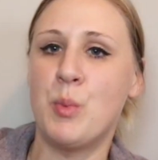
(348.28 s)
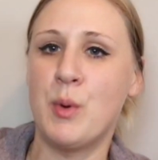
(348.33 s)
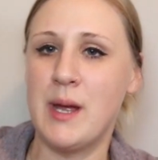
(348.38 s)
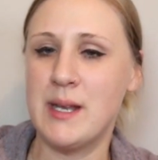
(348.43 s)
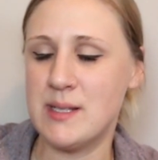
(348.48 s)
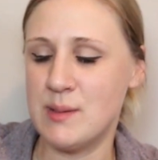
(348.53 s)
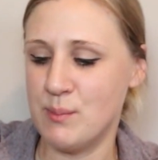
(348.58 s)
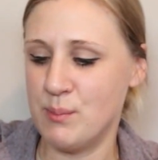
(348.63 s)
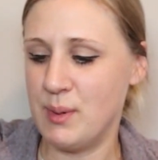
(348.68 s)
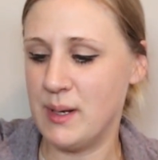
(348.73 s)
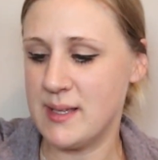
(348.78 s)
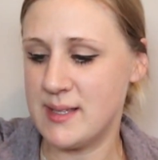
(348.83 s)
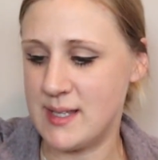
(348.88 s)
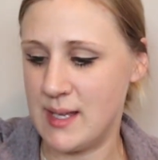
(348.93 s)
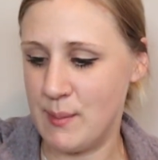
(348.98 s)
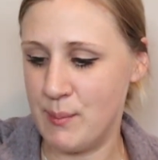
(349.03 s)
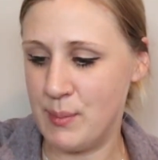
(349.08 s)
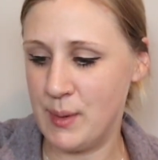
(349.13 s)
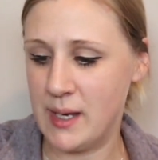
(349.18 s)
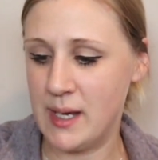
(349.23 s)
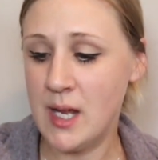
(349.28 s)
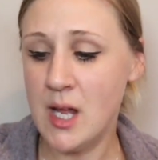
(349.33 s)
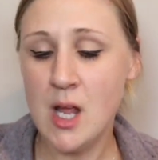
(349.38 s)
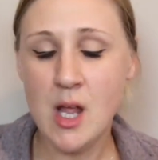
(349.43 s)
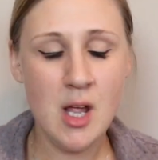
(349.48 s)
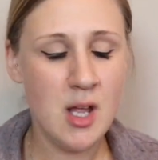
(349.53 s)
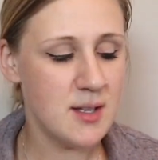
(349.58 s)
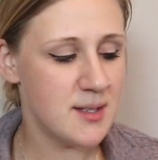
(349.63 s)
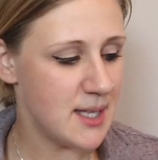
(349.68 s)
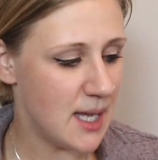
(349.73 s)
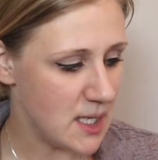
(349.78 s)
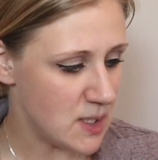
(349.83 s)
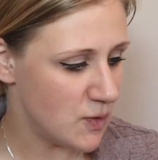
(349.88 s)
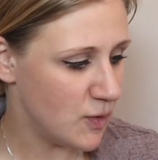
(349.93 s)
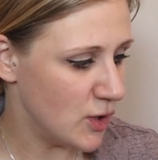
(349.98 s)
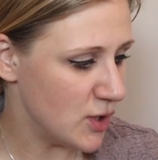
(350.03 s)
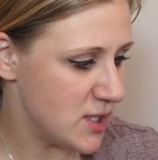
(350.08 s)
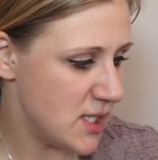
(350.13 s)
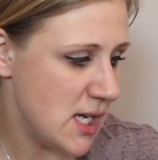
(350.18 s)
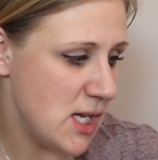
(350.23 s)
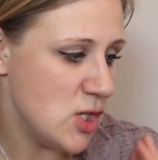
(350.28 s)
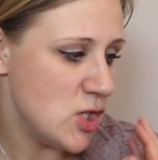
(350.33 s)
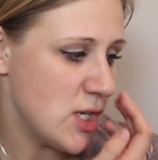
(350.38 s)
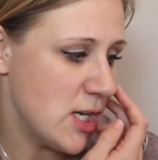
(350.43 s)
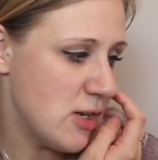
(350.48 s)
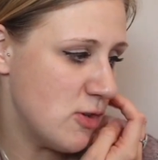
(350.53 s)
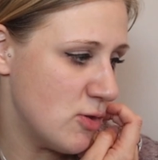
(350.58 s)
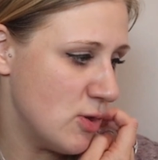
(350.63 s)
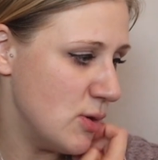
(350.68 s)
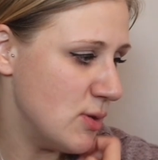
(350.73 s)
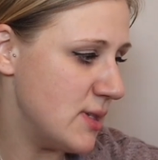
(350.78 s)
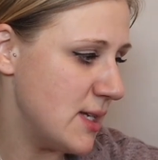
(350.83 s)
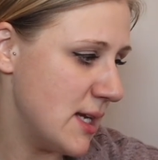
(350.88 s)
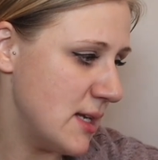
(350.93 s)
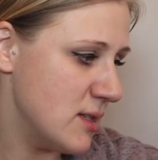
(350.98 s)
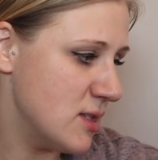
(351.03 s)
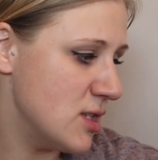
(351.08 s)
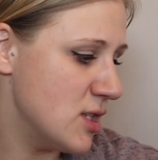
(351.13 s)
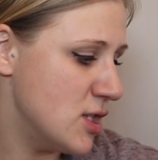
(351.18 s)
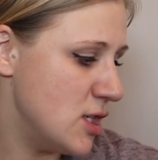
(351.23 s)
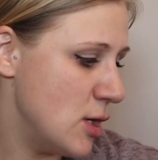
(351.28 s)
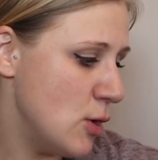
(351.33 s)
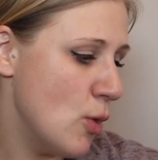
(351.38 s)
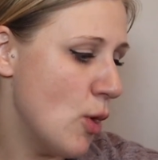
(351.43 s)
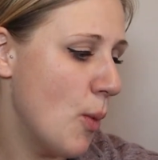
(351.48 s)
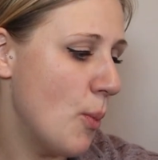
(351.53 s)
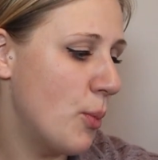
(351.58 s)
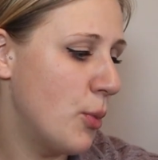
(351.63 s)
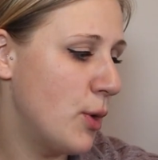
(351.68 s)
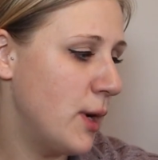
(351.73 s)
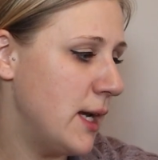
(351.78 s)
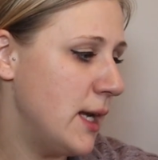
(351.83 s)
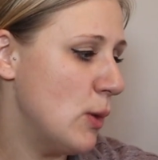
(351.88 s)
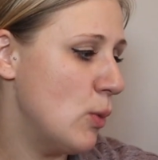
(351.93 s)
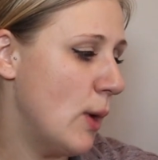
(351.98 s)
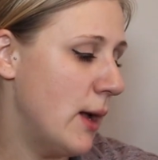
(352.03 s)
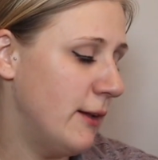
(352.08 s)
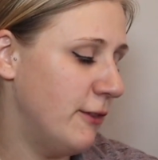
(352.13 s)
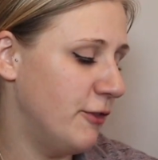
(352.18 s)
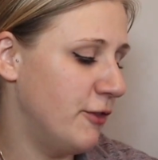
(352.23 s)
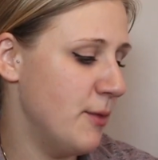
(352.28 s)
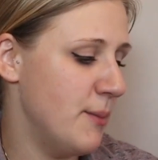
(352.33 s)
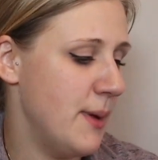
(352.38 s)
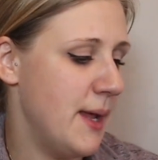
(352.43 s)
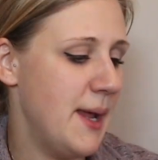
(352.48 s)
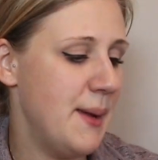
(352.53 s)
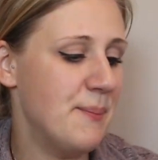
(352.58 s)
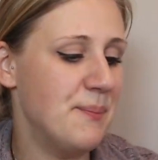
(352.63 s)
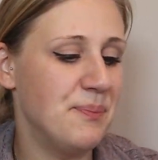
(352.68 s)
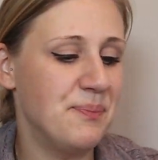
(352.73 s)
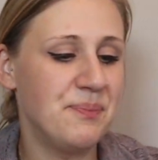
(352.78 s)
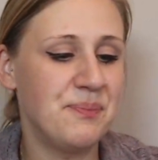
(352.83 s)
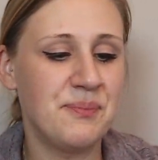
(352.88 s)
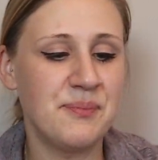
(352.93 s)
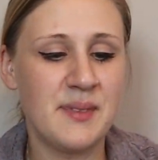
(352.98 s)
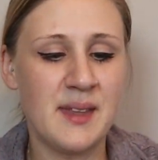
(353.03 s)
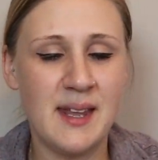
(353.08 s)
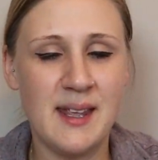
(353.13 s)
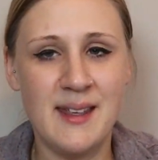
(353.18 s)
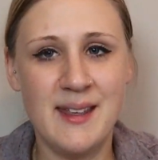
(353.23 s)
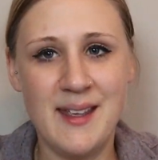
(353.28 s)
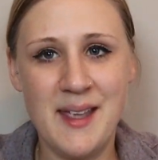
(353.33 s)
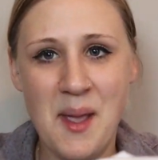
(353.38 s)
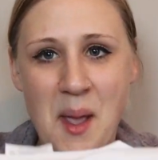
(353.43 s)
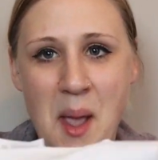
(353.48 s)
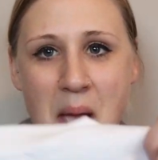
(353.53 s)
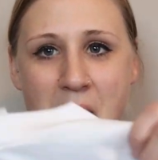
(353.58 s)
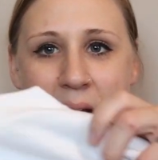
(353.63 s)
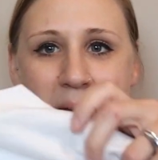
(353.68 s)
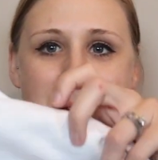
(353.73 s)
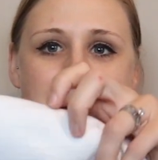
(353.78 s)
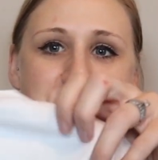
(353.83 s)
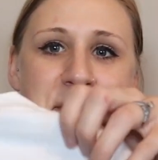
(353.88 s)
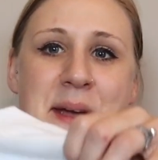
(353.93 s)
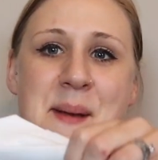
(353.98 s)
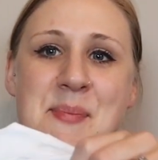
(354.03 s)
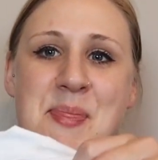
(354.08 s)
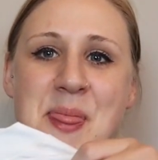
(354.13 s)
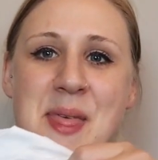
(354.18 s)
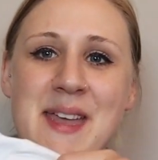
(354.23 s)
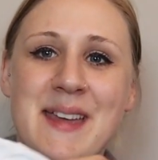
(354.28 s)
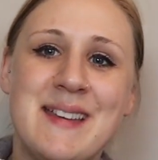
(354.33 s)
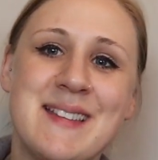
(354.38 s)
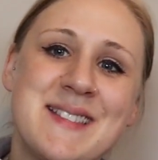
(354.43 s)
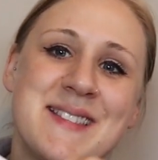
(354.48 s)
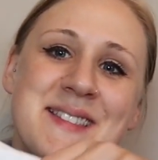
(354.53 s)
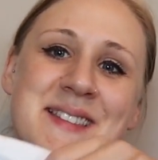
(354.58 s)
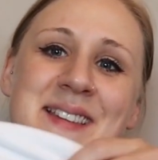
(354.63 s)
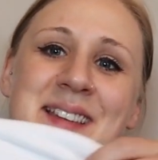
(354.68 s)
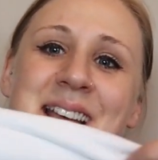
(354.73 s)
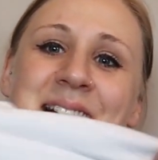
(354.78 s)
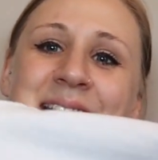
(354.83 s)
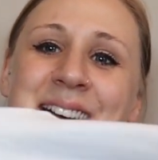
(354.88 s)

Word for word: bread and butter, but size 14 J. Crew tends to do pretty well for me. I grabbed this.